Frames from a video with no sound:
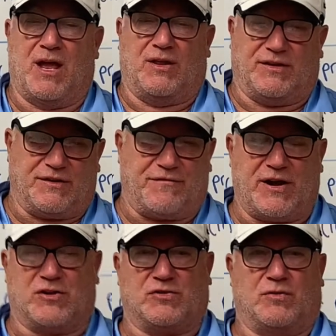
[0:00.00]
The
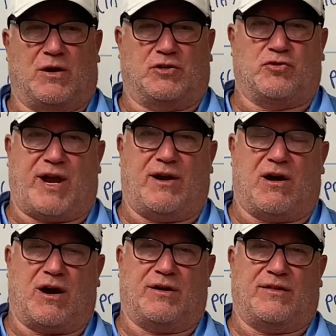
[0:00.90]
defenders train
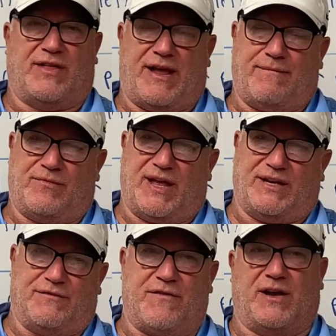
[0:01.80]
hard, they
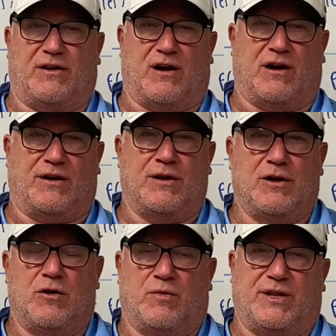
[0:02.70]
defend hard
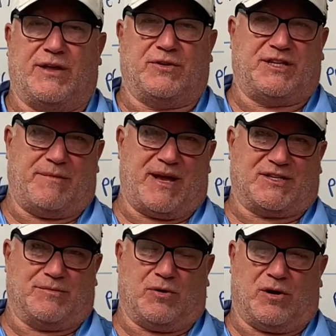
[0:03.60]
when the other team has
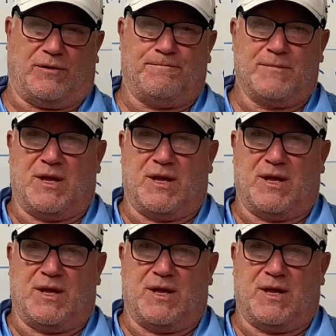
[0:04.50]
the ball.